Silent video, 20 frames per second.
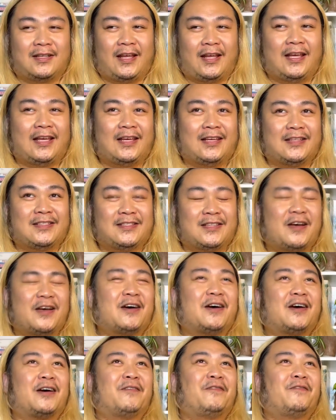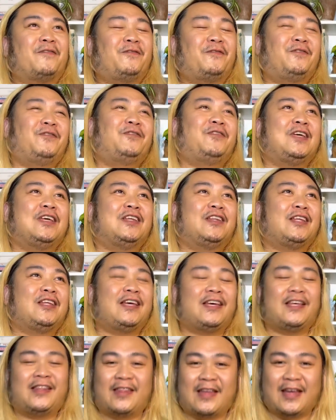is a
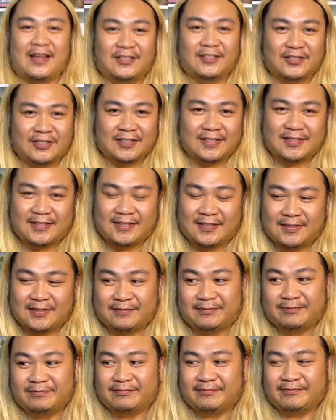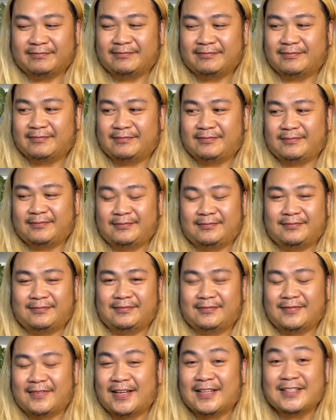feeling that just,
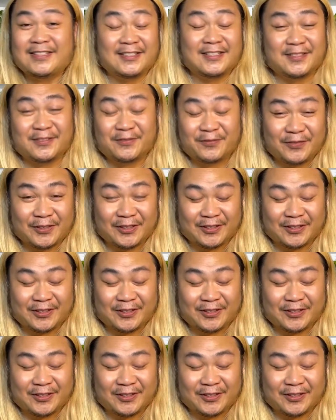it doesn't feel